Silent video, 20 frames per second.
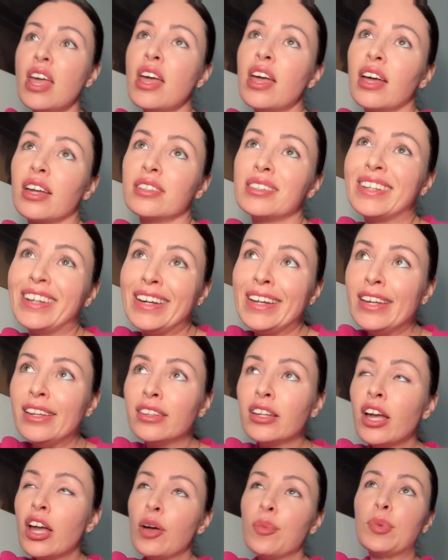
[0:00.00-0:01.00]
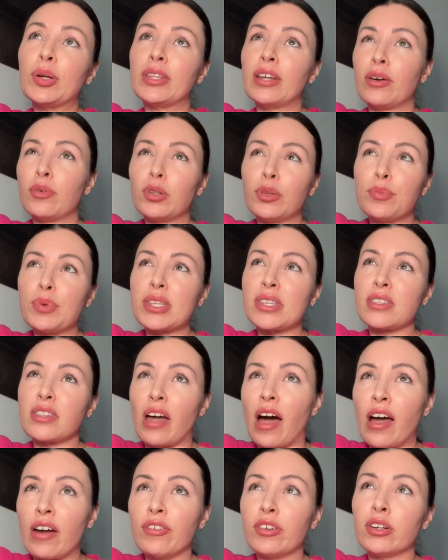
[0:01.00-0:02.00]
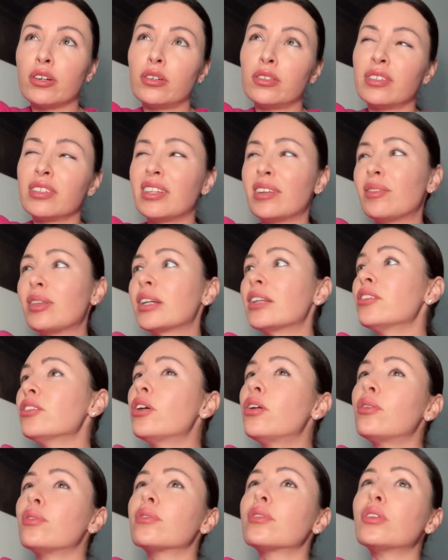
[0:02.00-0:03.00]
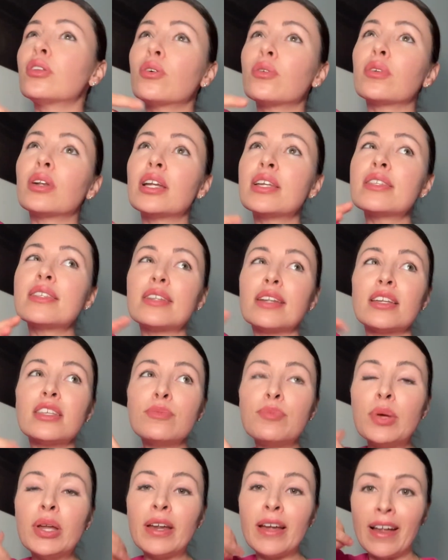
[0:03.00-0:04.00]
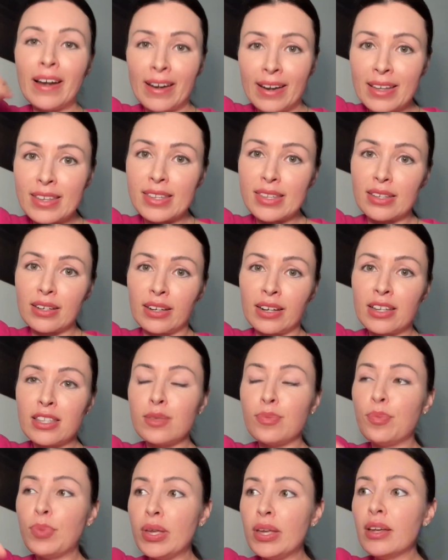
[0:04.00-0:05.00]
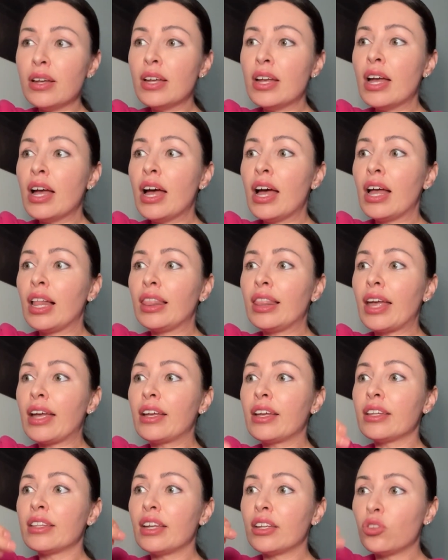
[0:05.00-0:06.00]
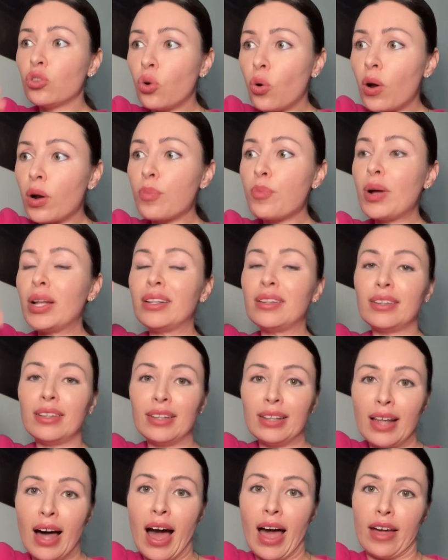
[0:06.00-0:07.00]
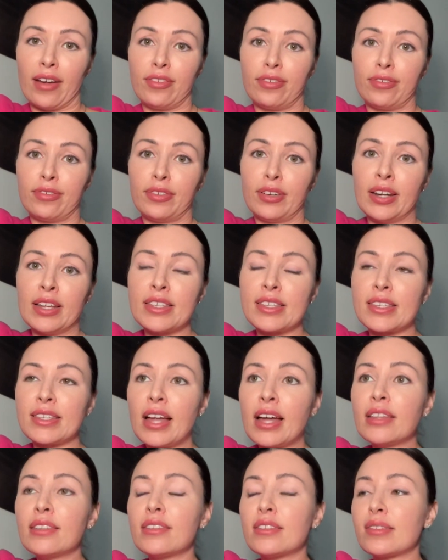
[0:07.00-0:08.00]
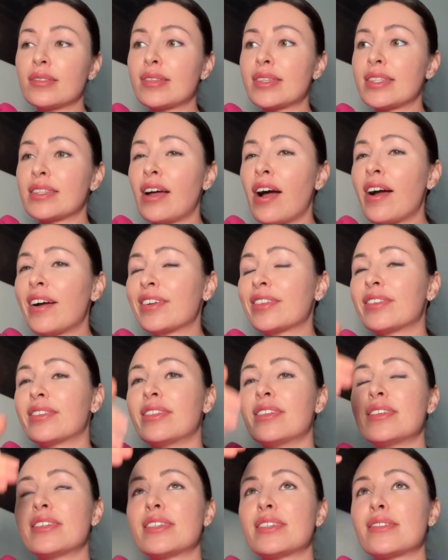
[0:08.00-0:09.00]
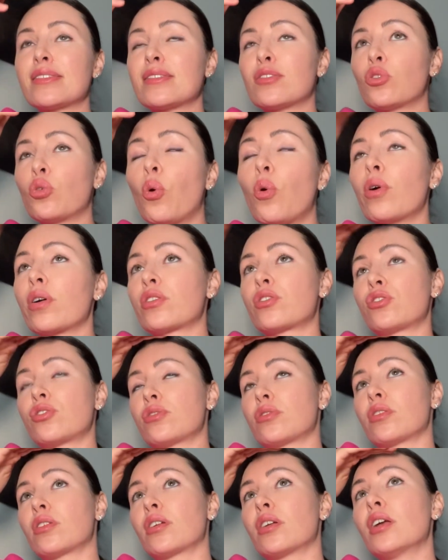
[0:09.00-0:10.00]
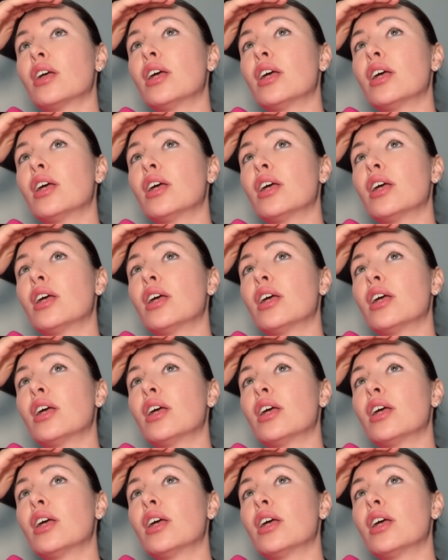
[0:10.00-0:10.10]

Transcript: and lean, but I will be starving all the time. Like, no, let's be realistic. Let's be like in a normal life. Let's not start this torture.